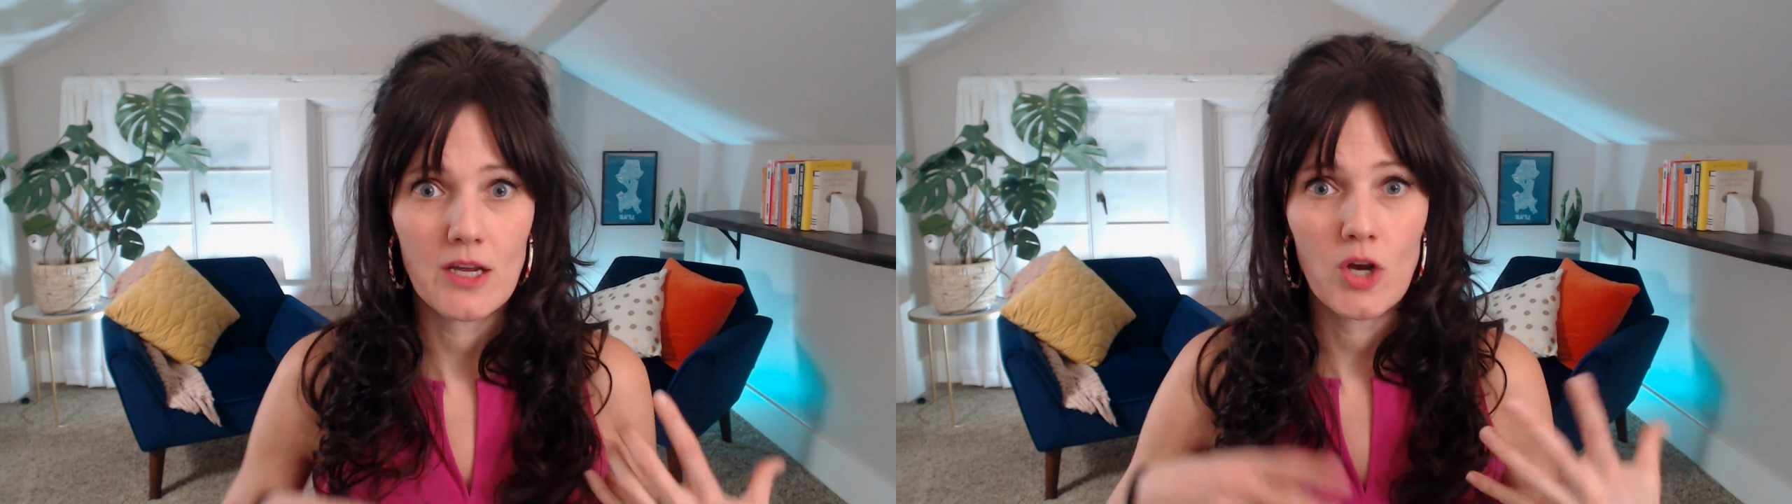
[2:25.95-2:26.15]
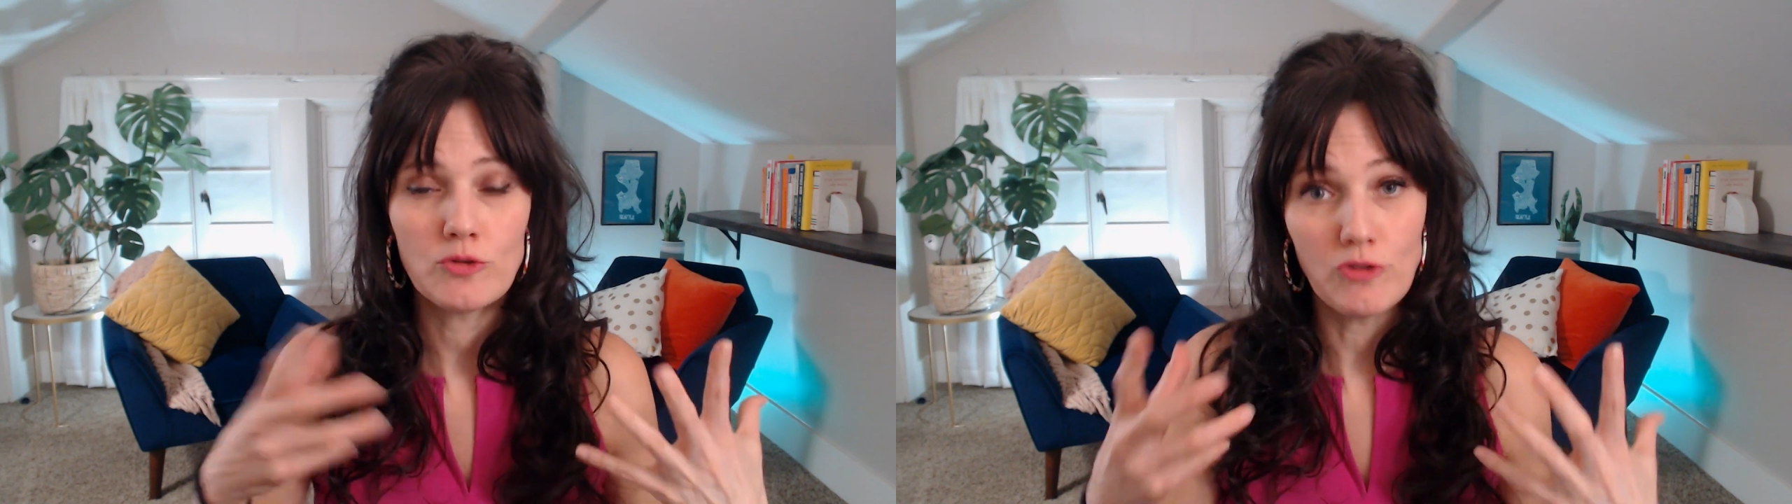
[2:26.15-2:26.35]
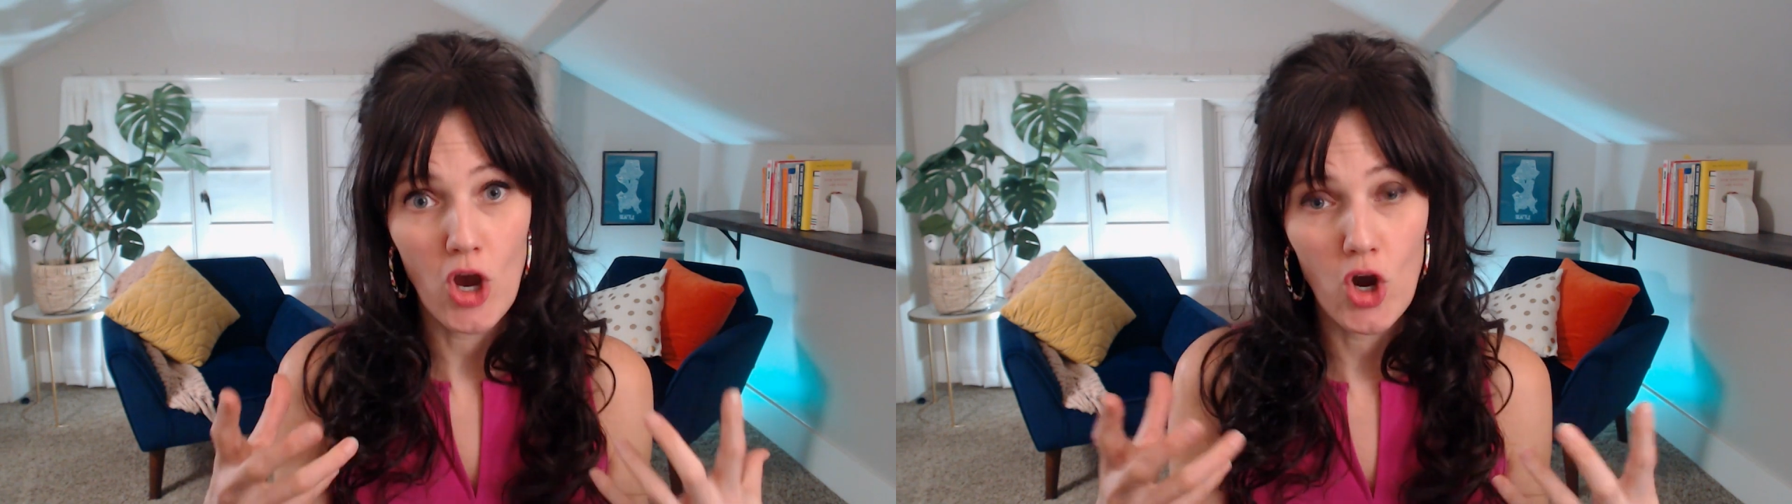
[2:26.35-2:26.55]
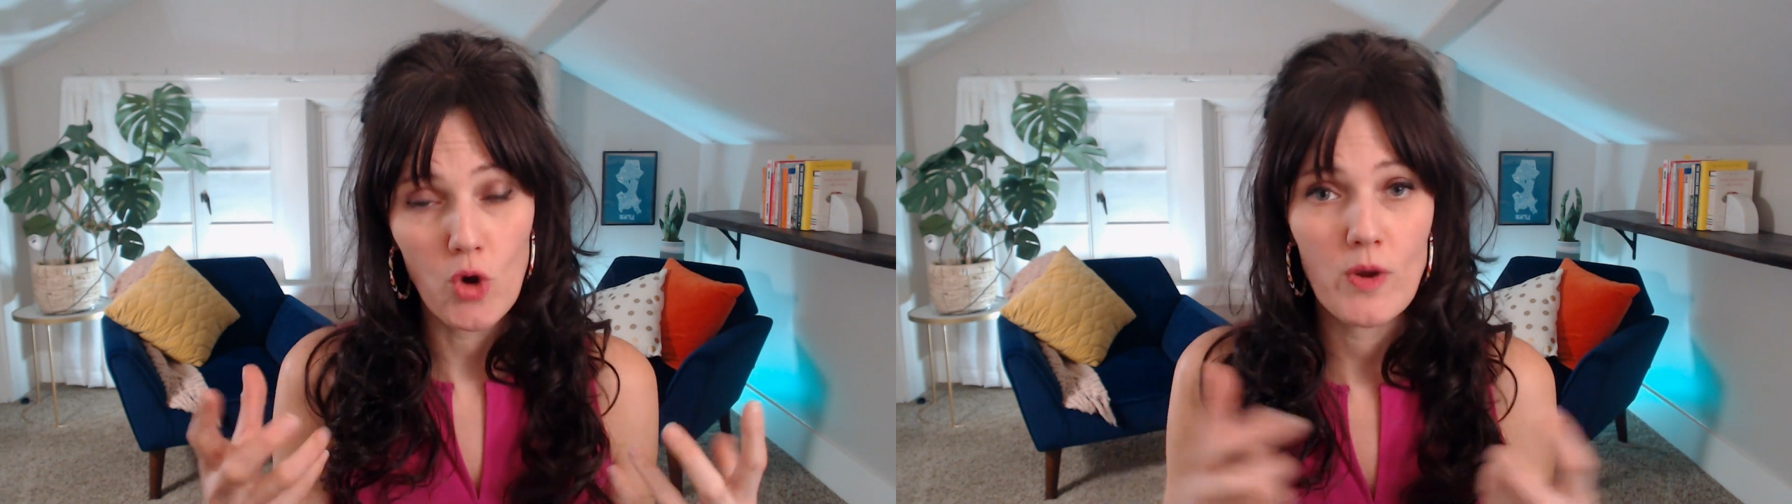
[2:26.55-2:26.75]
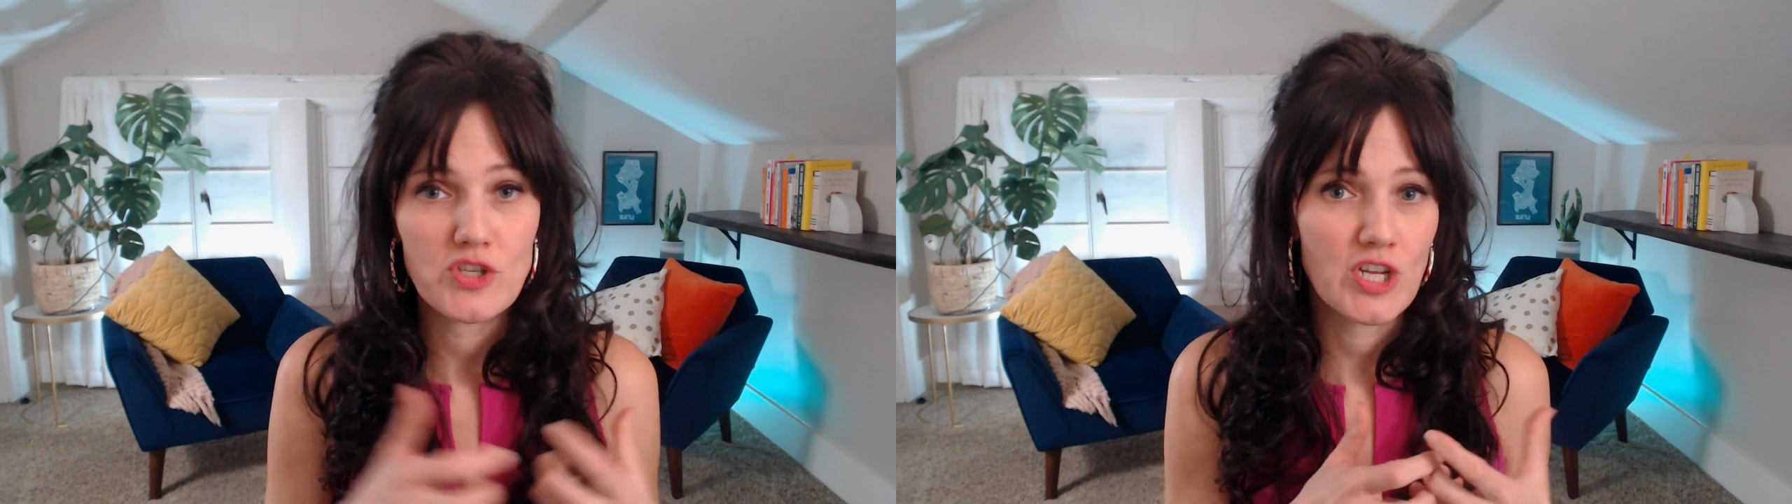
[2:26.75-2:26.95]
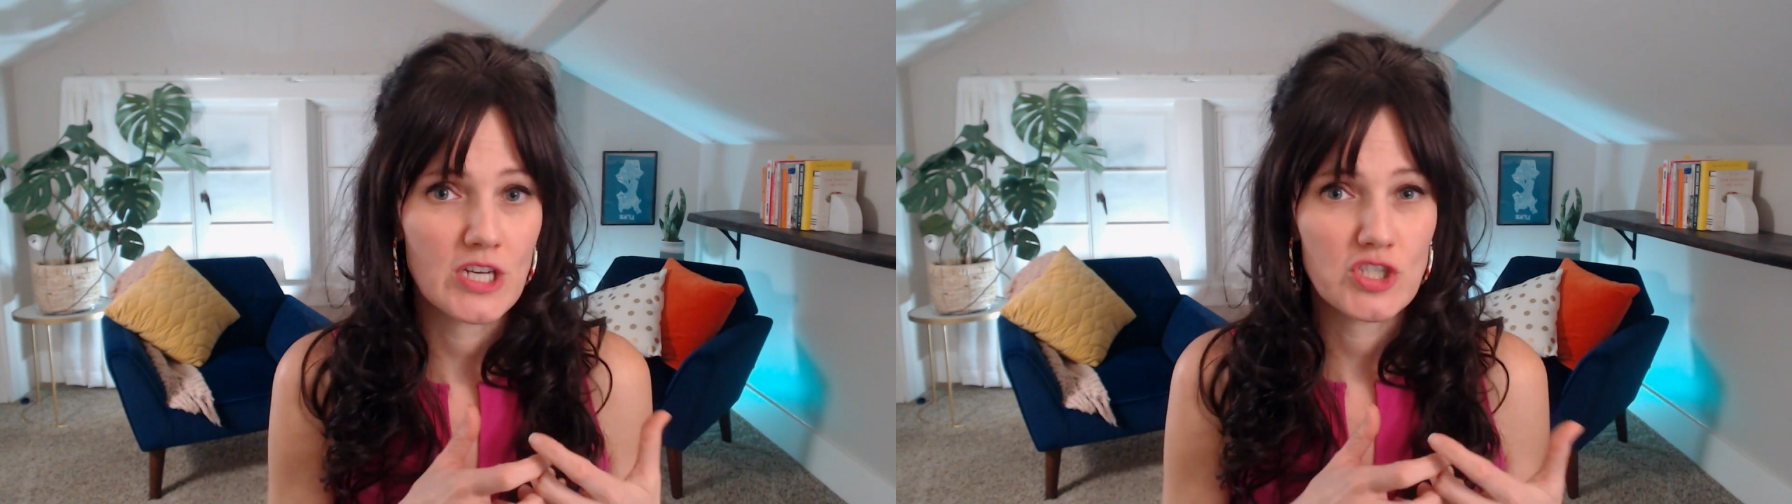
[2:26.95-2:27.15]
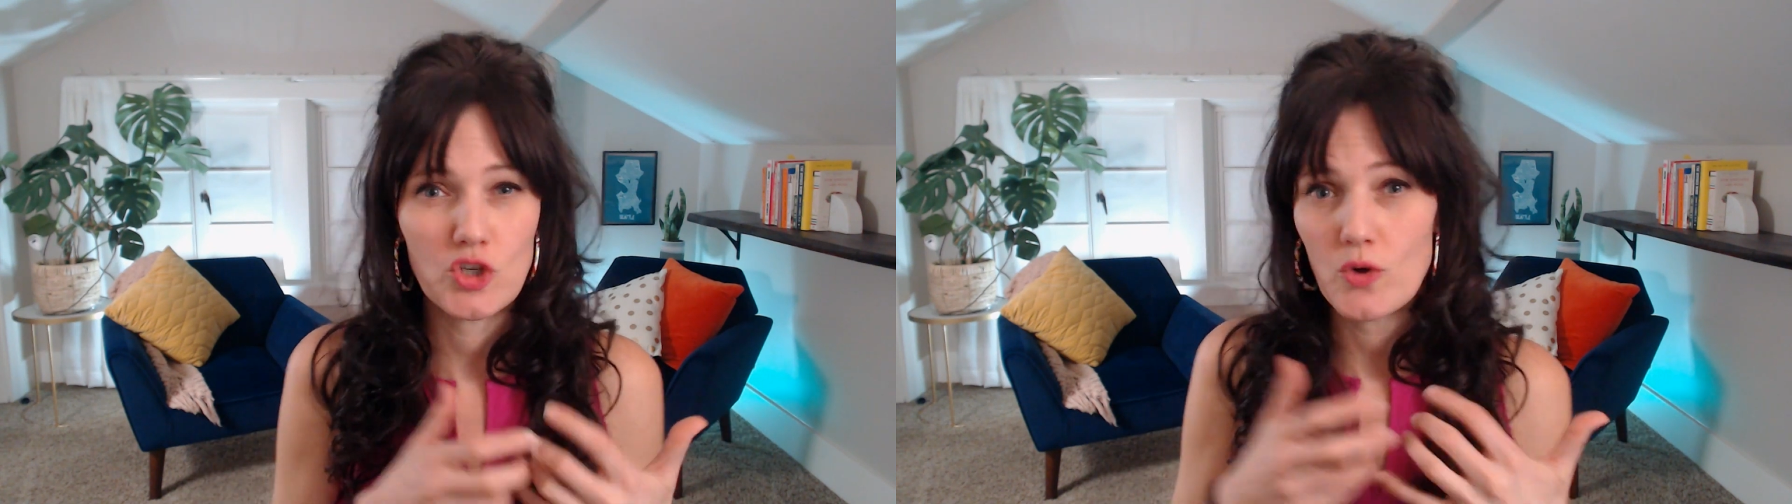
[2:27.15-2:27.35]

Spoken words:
oh no, what should I do?